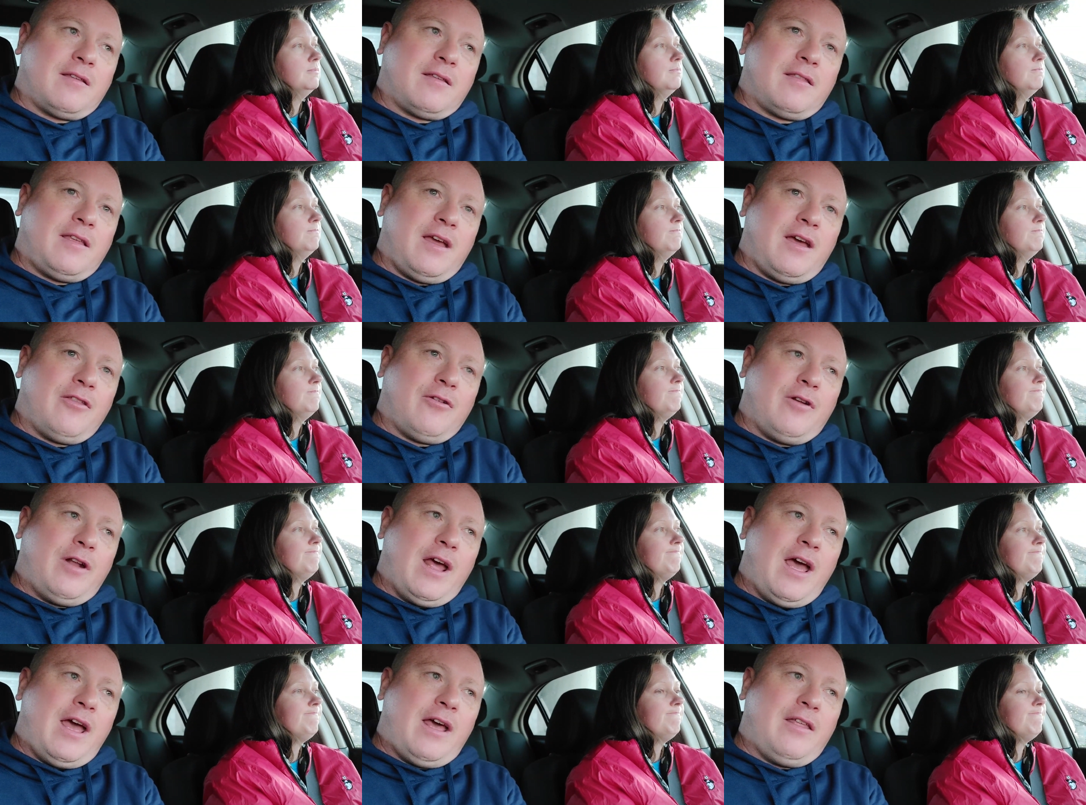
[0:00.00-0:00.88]
Speaker 1: the other
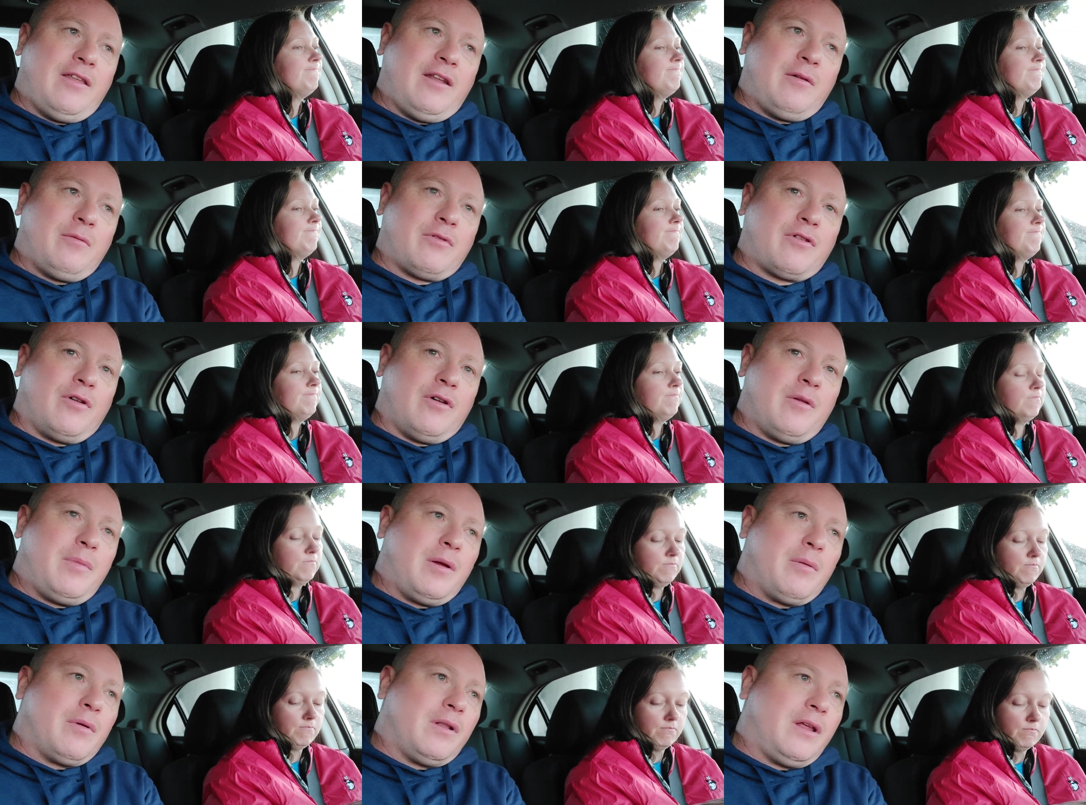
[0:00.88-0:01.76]
day that it was going to
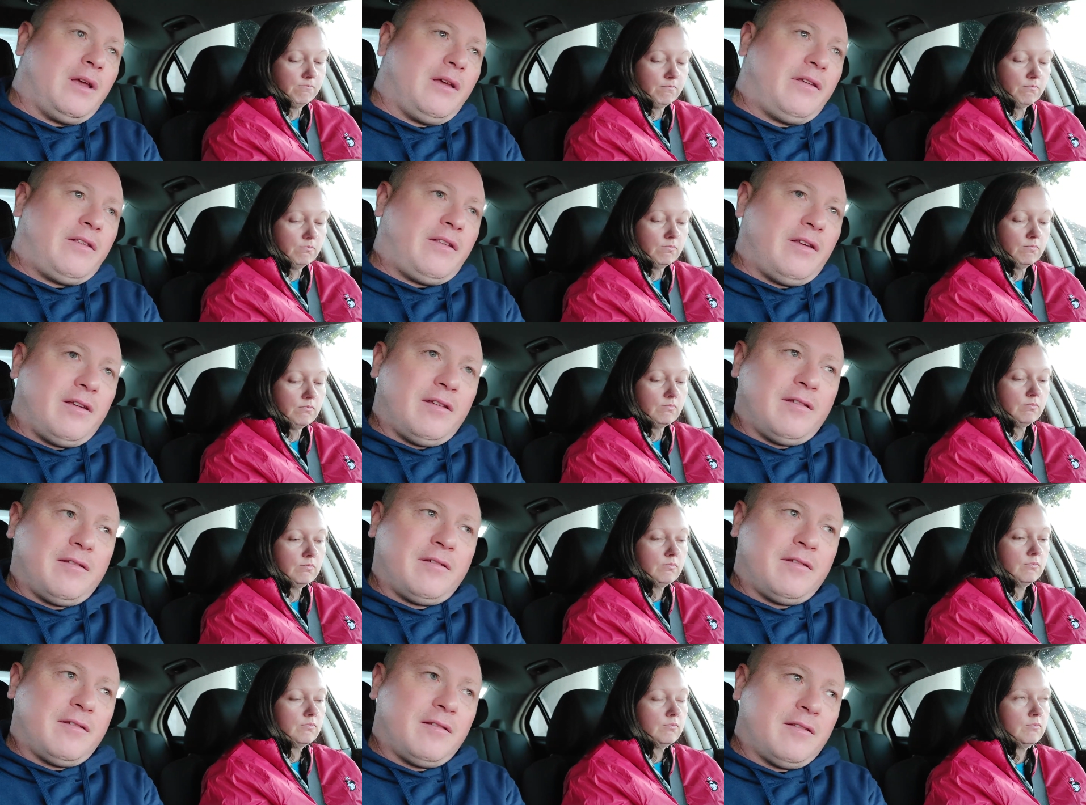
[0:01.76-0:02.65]
be released
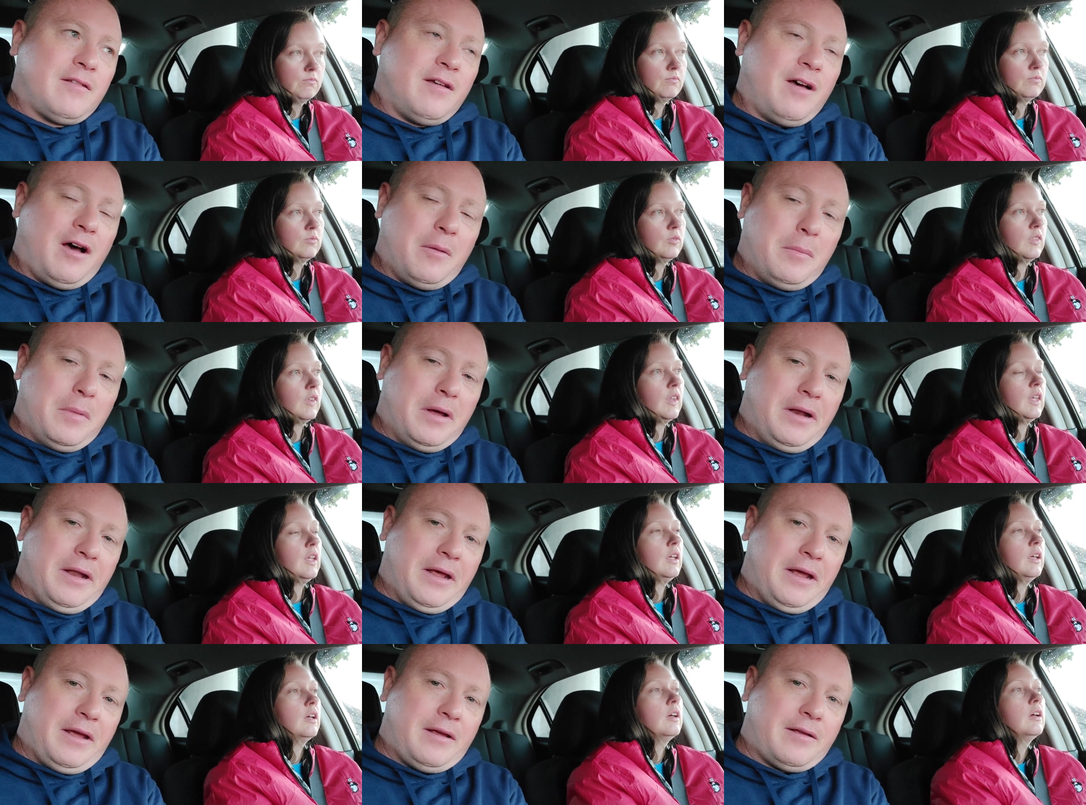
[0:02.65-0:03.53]
on
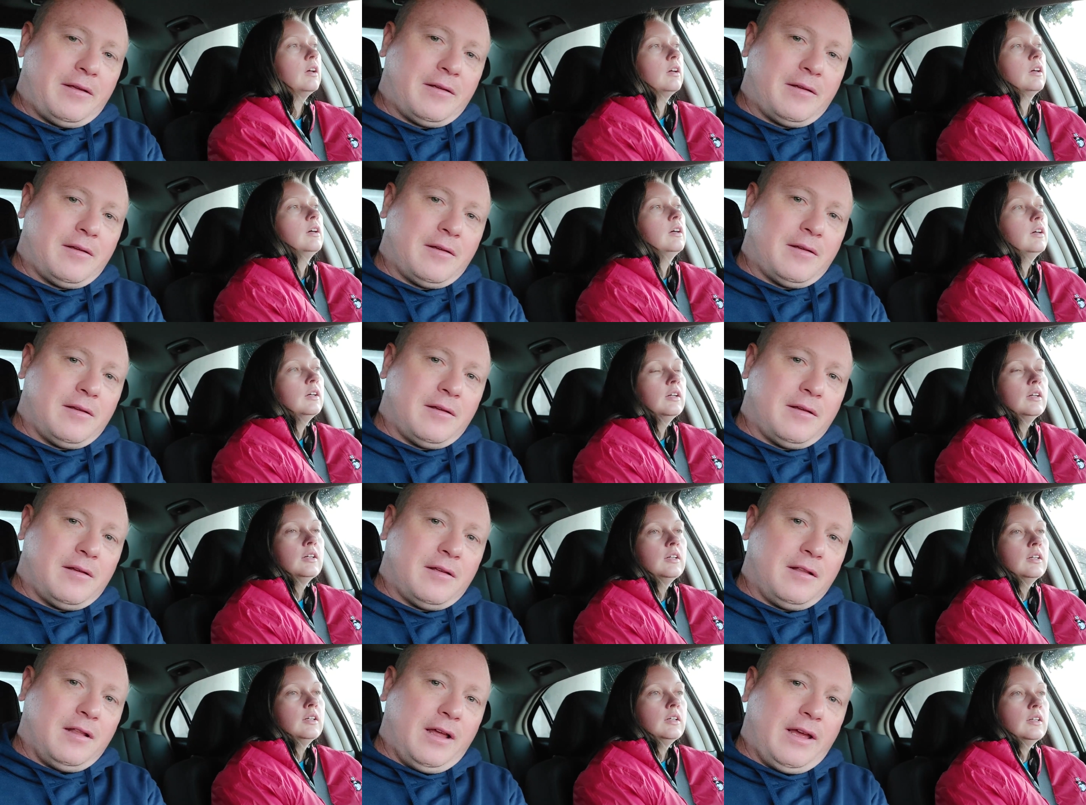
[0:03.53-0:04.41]
Monday.
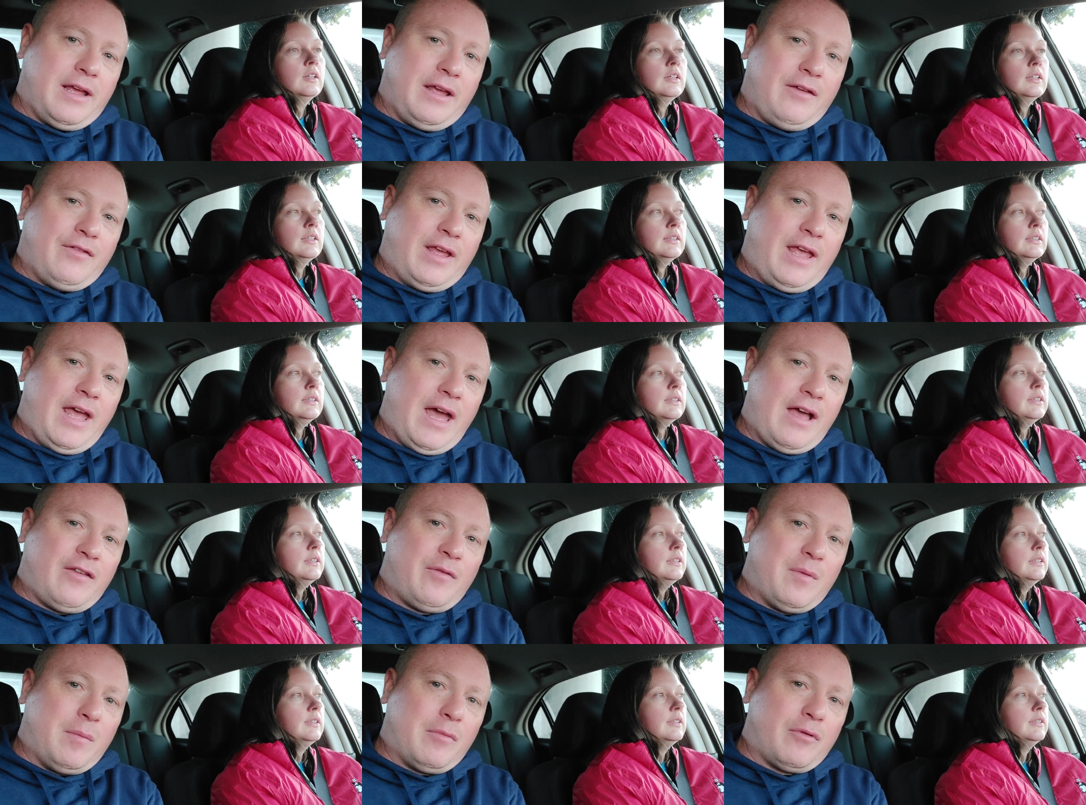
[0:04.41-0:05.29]
Like, even
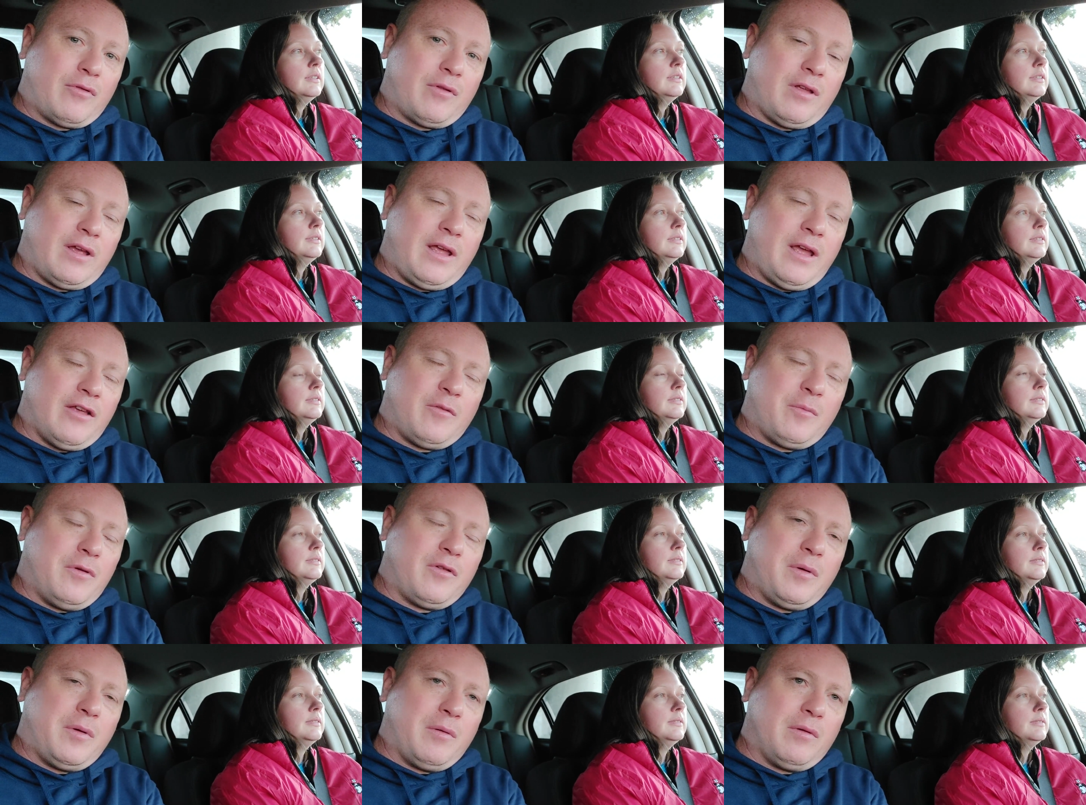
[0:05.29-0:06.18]
cast members were like, yeah, it's
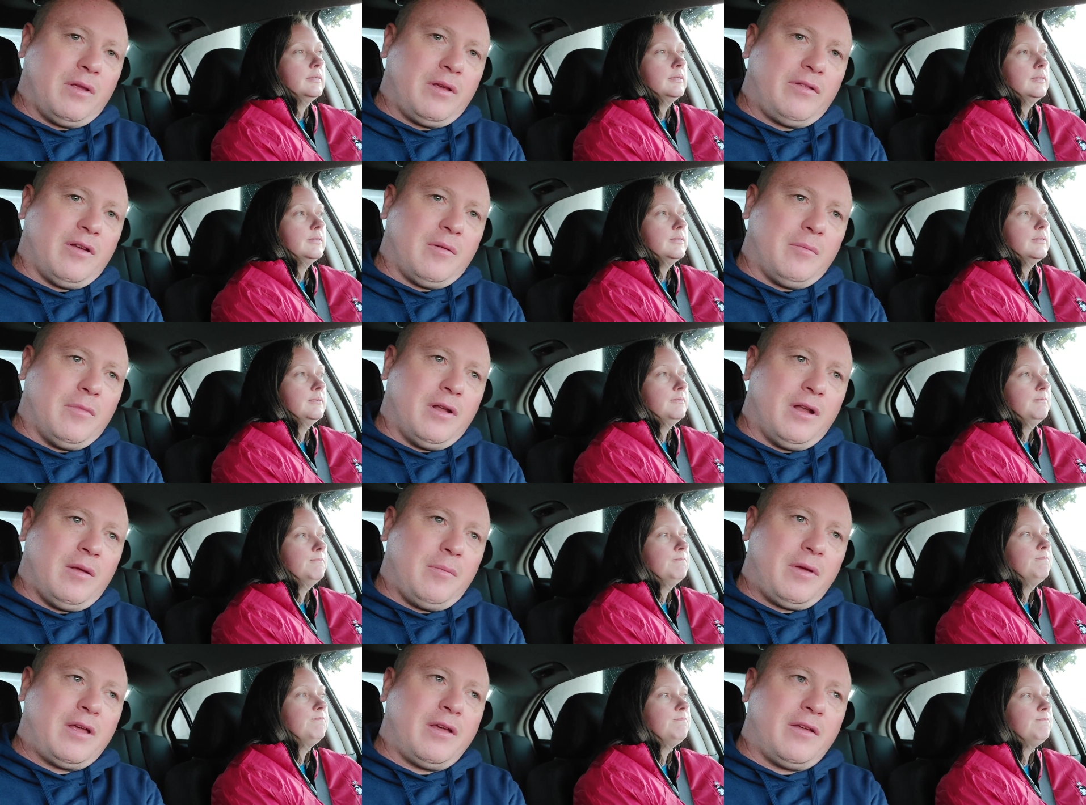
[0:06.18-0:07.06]
supposed to be released on
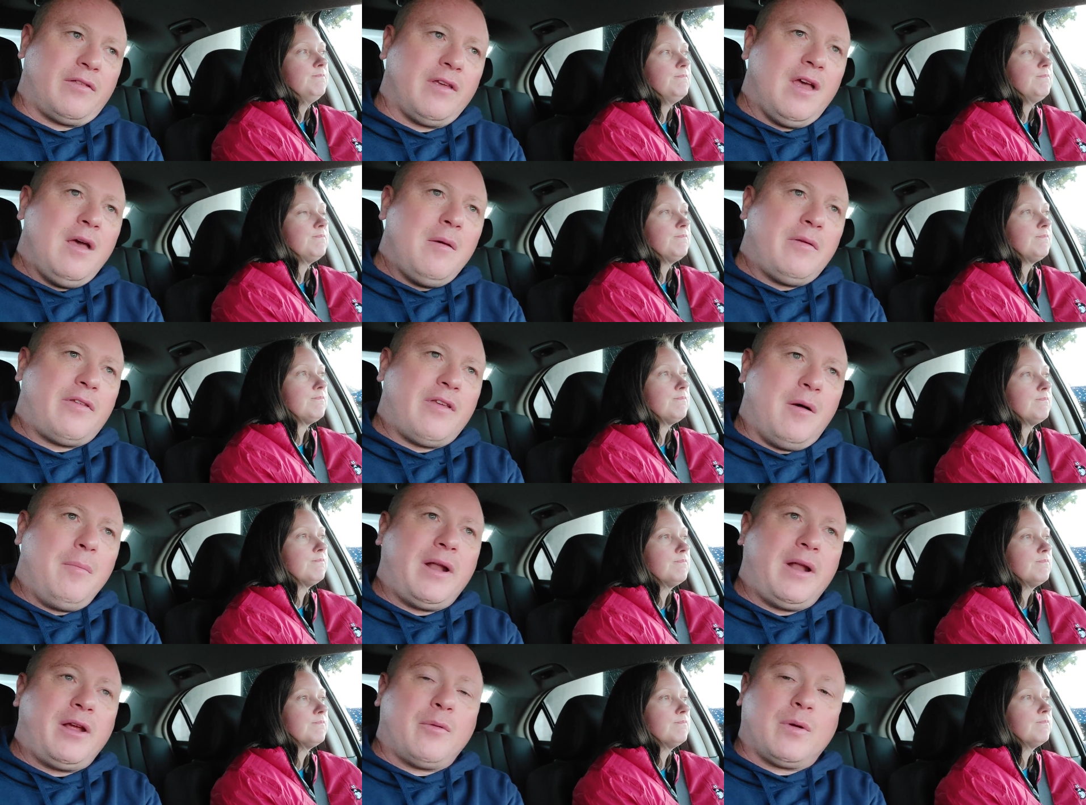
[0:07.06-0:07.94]
Monday, because somebody